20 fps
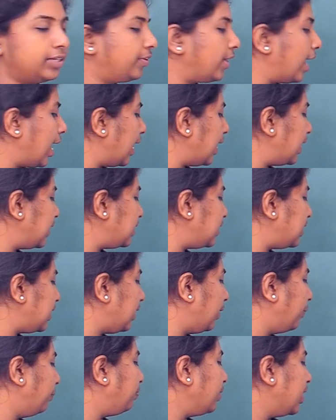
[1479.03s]

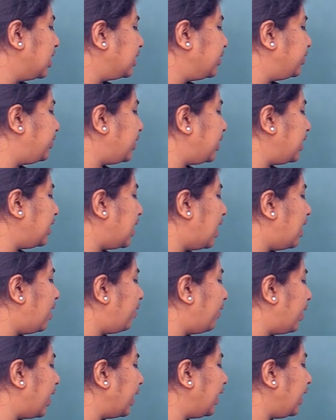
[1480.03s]
Grinding.
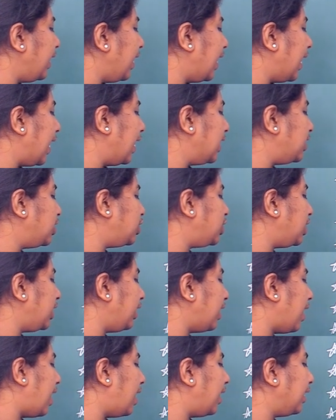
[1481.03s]

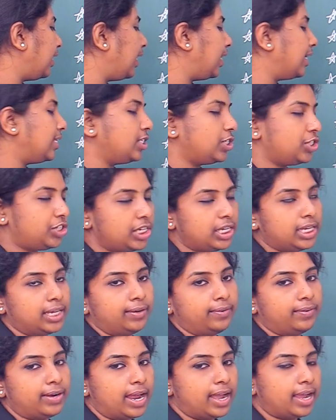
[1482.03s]
G-R-I-N-D-I-N-G.
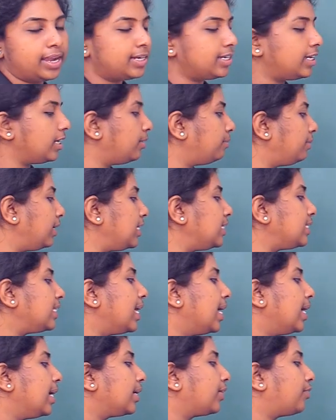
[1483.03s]
Grinding means
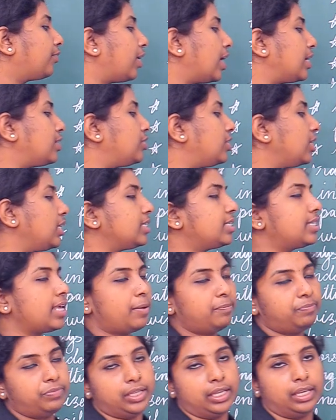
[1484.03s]
crushing
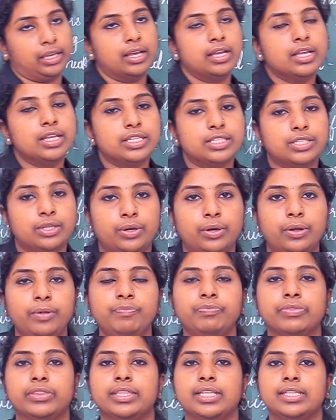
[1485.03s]
something.
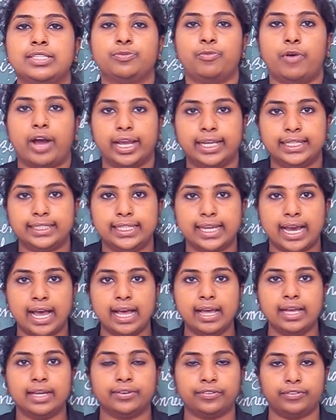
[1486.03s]
So this vaidya
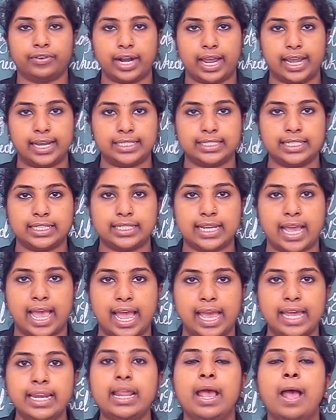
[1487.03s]
grinded
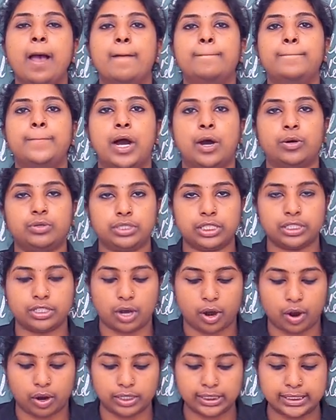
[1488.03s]
and pounded
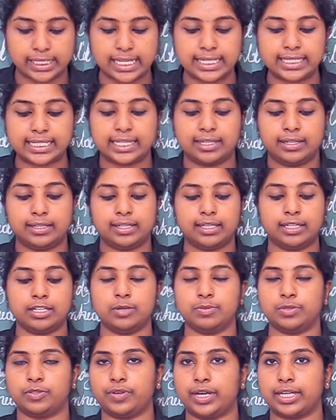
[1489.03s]
on this
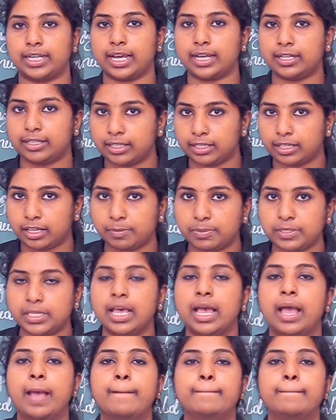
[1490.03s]
herbs. What are herbs?